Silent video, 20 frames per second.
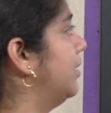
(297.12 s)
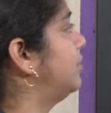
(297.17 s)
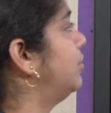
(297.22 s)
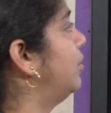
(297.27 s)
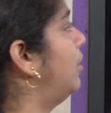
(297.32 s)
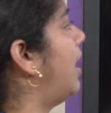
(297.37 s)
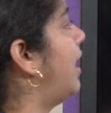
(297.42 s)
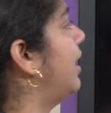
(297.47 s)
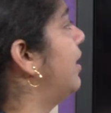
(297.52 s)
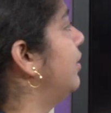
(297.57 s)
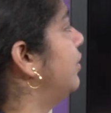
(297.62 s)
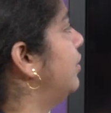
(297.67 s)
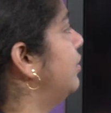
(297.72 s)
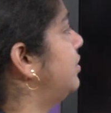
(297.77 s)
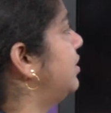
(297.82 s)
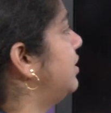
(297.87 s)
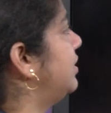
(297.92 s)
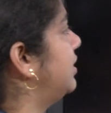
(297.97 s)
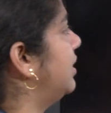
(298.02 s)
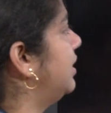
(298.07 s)
So
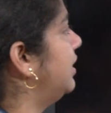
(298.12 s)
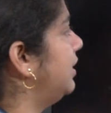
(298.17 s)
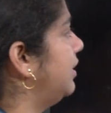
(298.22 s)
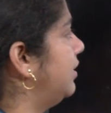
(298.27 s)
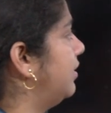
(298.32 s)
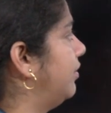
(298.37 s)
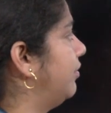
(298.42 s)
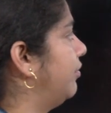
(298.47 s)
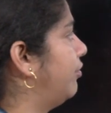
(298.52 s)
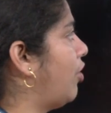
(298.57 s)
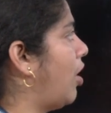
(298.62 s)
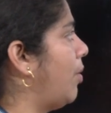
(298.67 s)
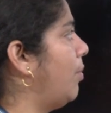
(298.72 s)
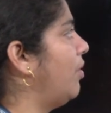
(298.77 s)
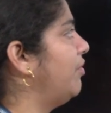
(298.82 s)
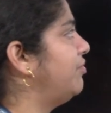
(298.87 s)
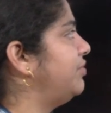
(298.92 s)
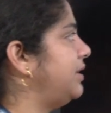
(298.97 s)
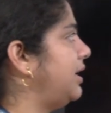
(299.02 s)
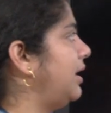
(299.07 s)
agarose is a form
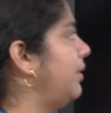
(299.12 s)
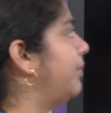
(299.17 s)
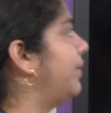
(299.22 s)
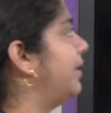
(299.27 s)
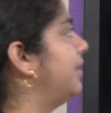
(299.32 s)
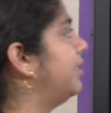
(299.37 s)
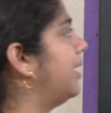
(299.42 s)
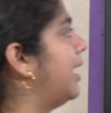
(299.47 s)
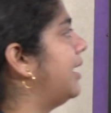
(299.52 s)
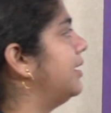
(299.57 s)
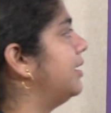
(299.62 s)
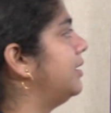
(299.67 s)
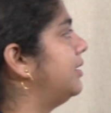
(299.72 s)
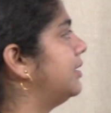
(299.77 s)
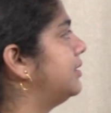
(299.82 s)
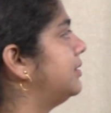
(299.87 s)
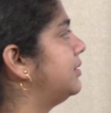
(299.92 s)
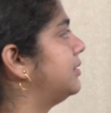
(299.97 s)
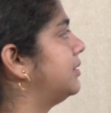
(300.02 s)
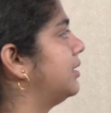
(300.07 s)
of seaweed, and it
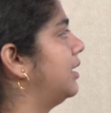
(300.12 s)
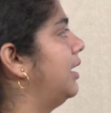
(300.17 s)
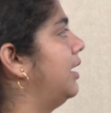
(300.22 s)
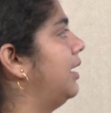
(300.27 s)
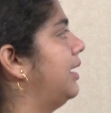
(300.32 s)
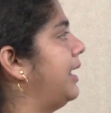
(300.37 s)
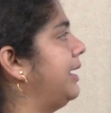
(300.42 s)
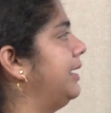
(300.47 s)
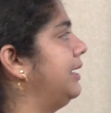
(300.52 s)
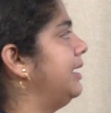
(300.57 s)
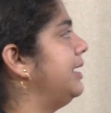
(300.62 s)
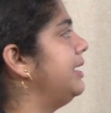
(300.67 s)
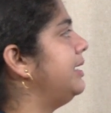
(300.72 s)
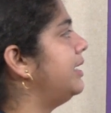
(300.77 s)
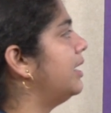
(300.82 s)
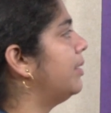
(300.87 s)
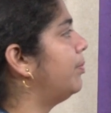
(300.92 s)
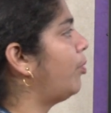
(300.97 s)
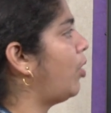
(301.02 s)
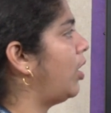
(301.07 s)
is like
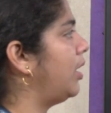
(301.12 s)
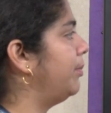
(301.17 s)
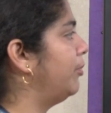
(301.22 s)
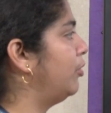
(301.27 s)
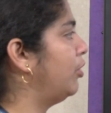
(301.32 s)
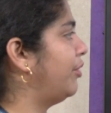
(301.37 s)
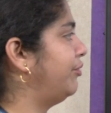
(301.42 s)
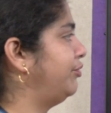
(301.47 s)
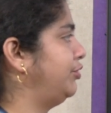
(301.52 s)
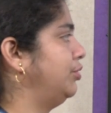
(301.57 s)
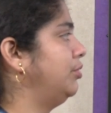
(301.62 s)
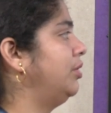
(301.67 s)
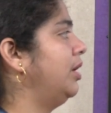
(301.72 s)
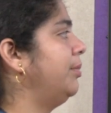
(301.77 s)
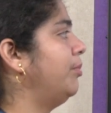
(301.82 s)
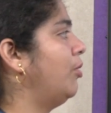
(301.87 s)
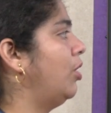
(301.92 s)
linear polymer of sugar